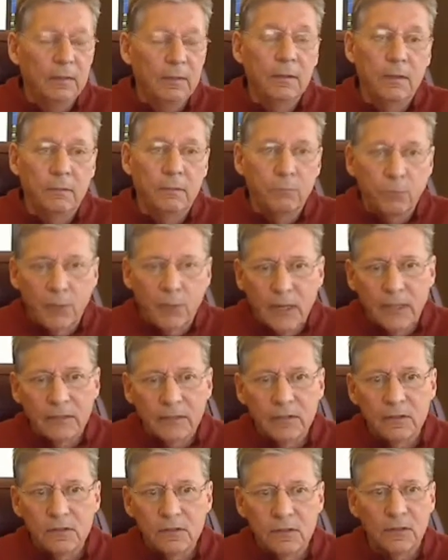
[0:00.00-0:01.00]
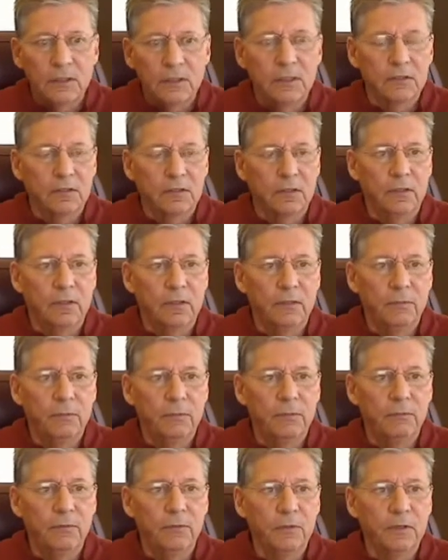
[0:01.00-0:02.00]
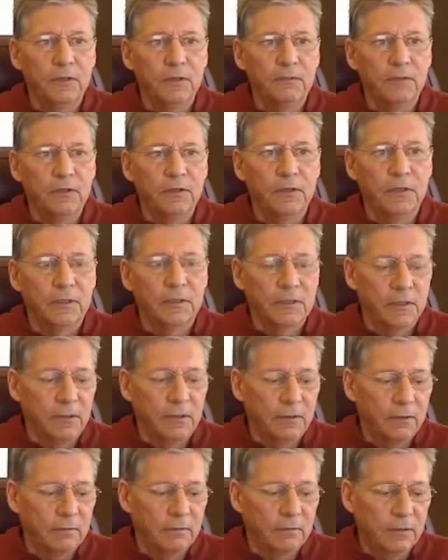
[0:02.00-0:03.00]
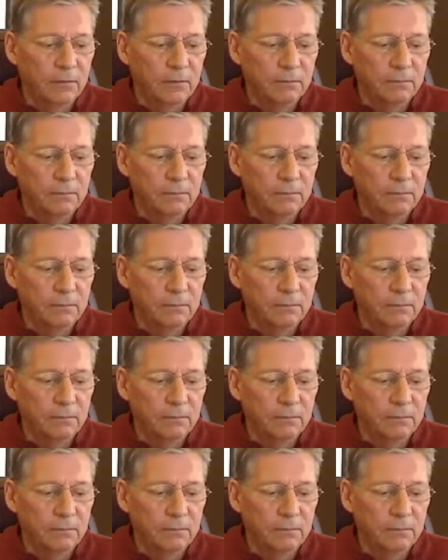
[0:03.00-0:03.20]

In practice, it gets a little bit more difficult, however,